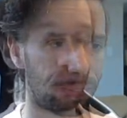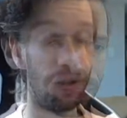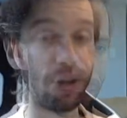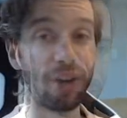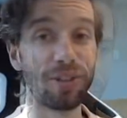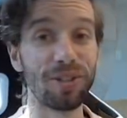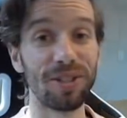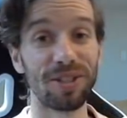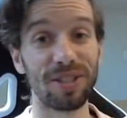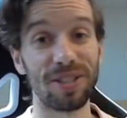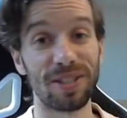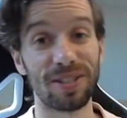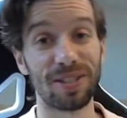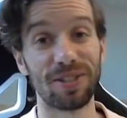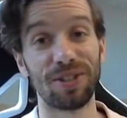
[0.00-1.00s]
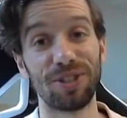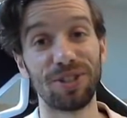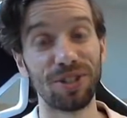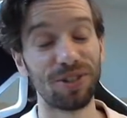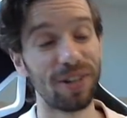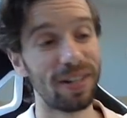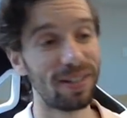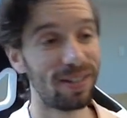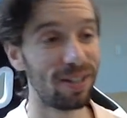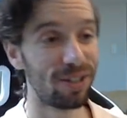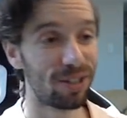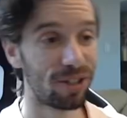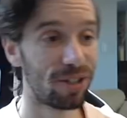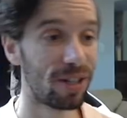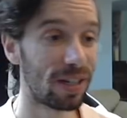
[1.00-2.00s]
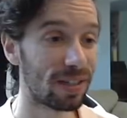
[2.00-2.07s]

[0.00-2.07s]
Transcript: Nautilus is such a great addition,